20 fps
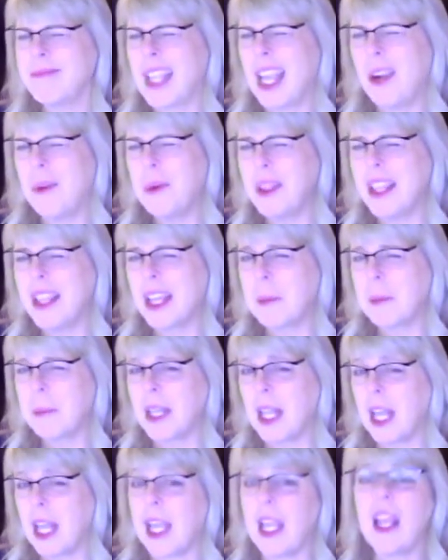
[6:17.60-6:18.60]
how would that
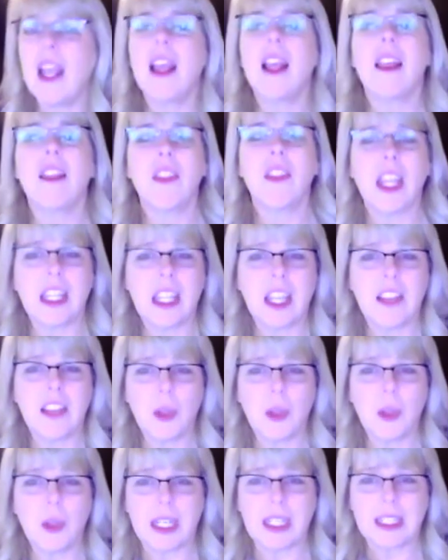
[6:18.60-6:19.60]
apply? They'd give
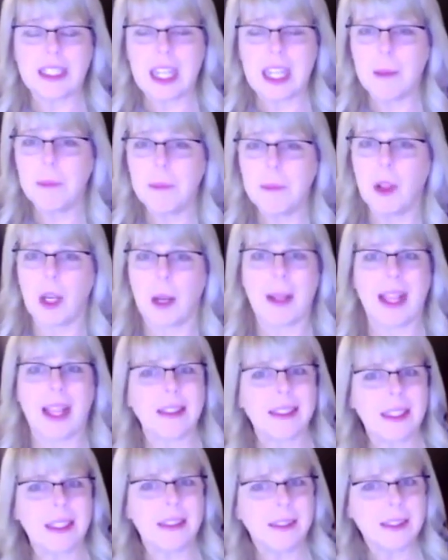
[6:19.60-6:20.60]
you an example, and I'm like,
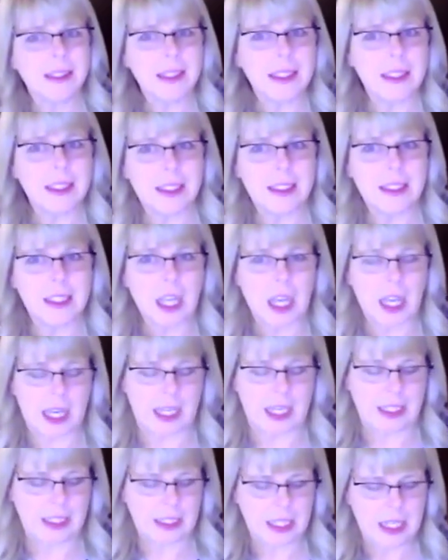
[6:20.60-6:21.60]
got
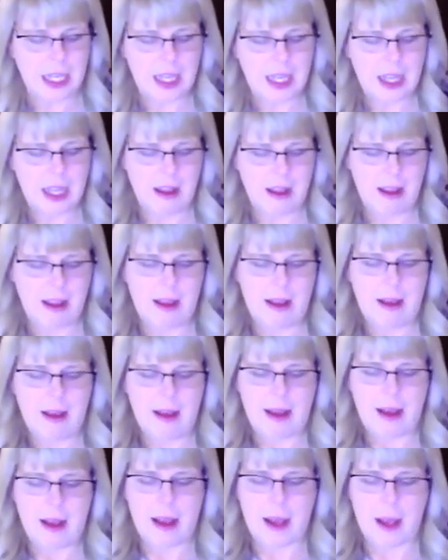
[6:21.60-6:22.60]

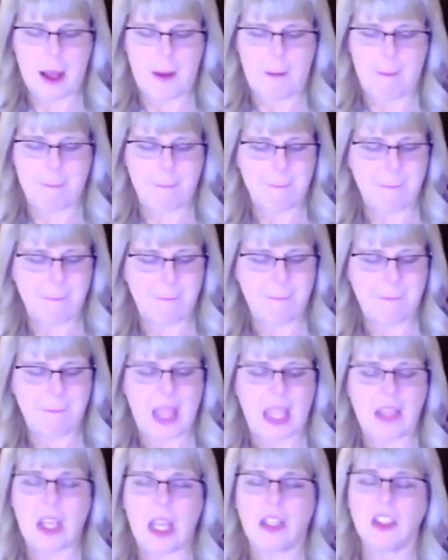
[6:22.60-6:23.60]
it.
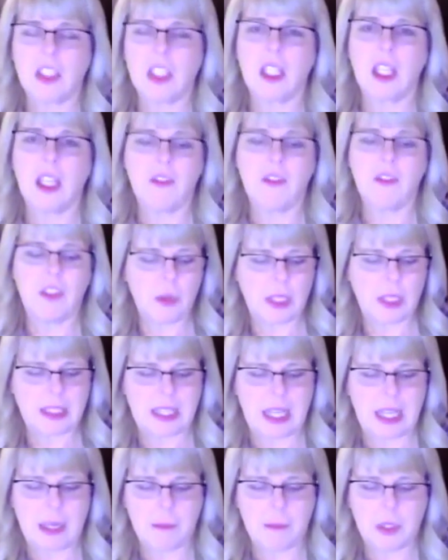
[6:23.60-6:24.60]
They also give you
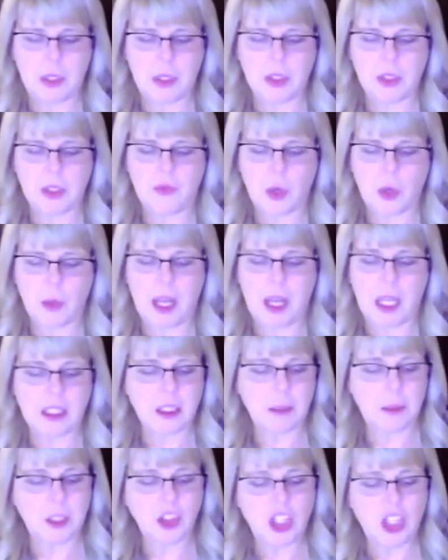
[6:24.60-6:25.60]
examples for
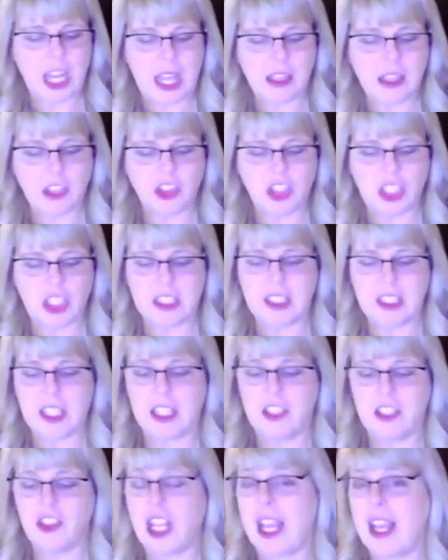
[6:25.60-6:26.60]
possible challenges,
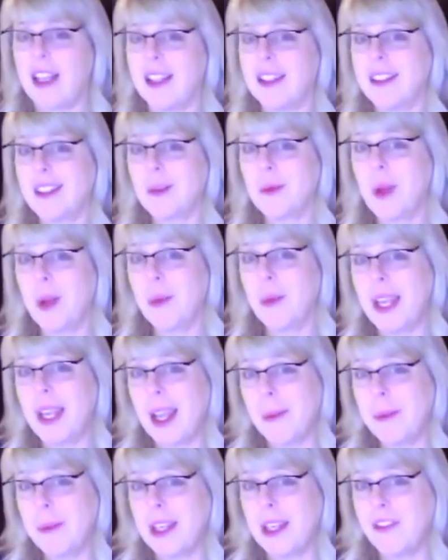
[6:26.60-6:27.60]
such as what would
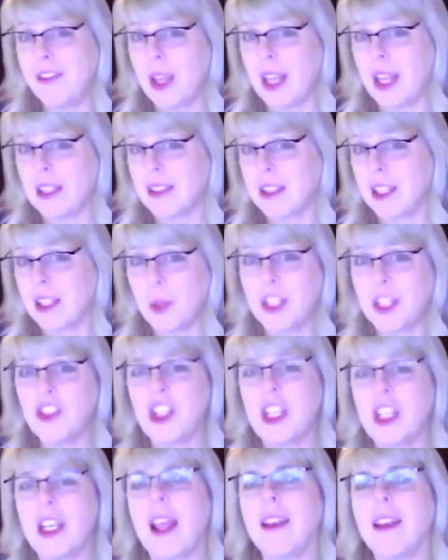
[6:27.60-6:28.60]
happen if you asked a
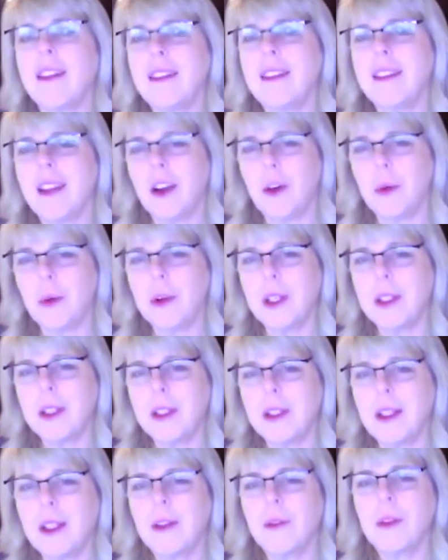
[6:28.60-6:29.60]
question and no
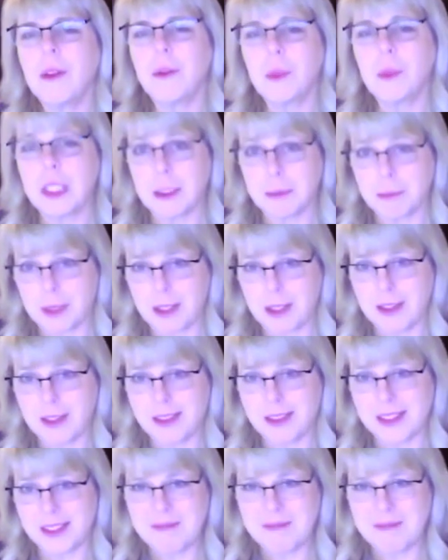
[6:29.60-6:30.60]
one
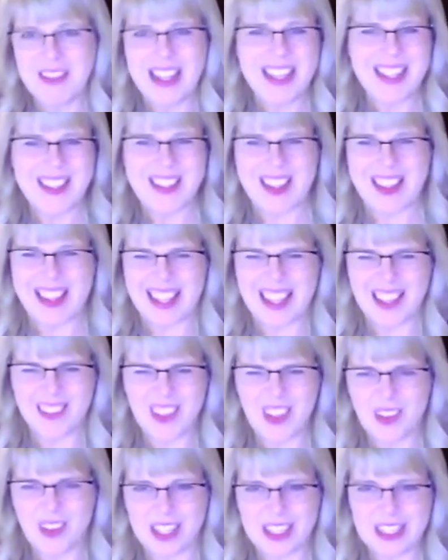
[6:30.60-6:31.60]
responds. So they give
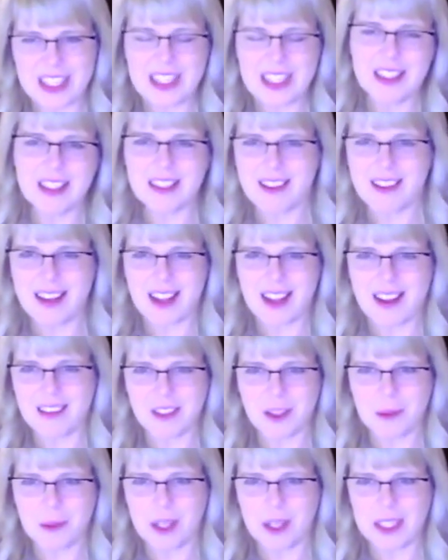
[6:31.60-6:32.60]
you ideas on how
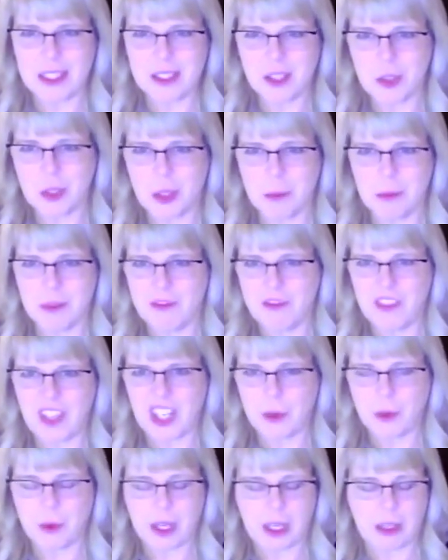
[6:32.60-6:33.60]
to brainstorm and
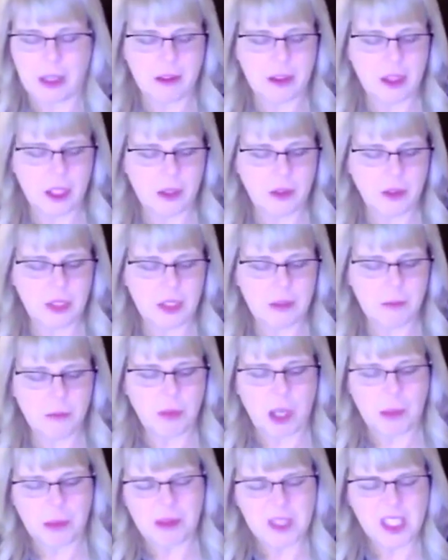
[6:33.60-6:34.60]
figure out those,
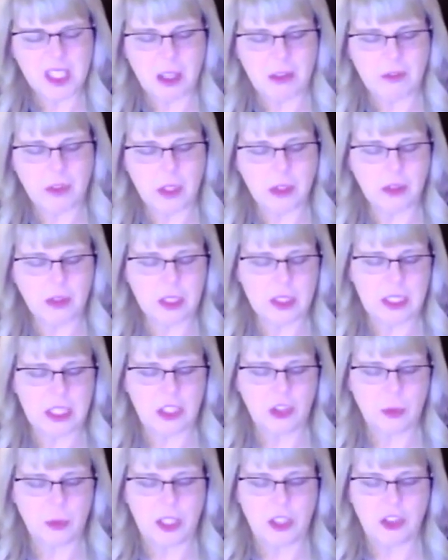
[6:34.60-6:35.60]
problem solve those
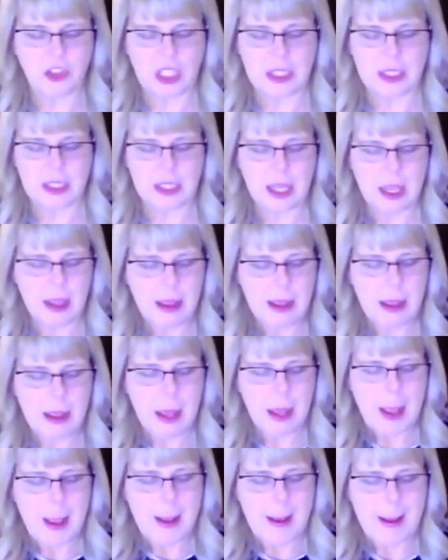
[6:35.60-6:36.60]
situations.
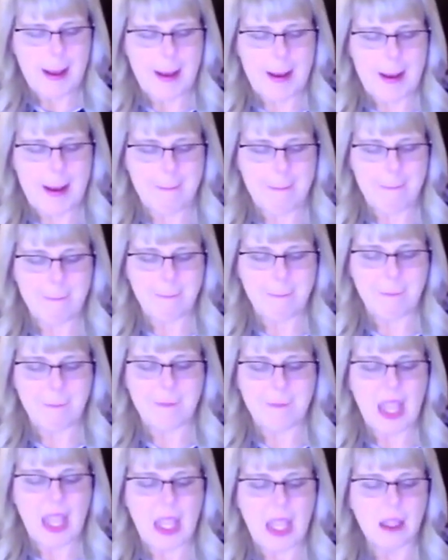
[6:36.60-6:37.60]

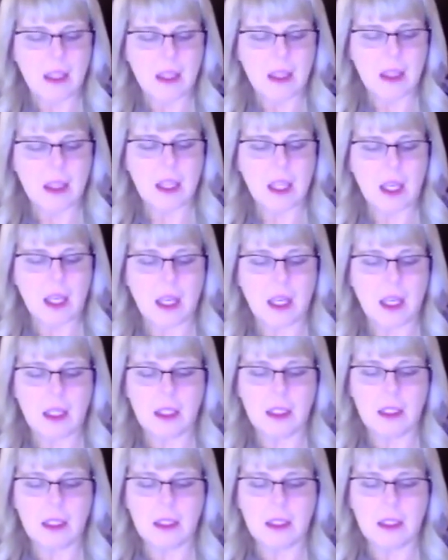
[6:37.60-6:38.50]
The